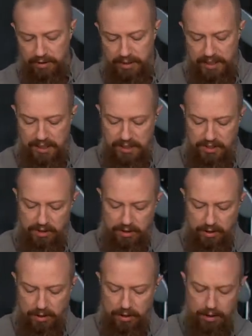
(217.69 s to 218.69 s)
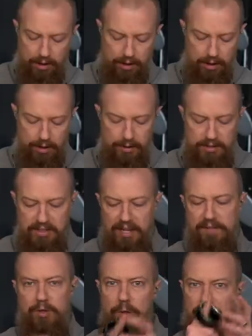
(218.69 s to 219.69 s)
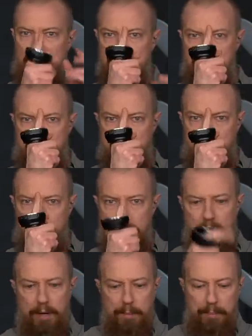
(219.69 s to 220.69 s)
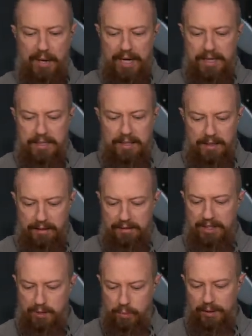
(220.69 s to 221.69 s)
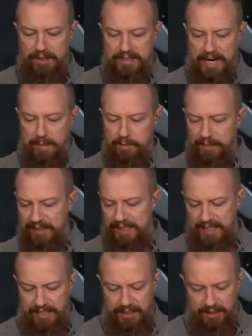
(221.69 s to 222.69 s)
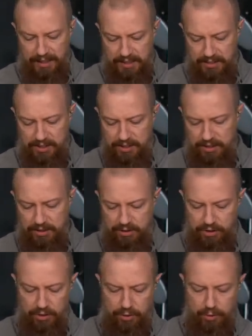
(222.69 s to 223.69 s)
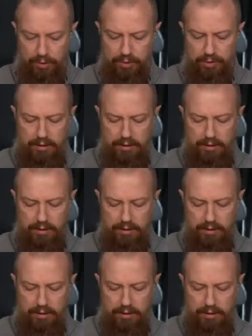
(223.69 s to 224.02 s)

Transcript: These are these have no glass in them but this will adapt my Canon lenses to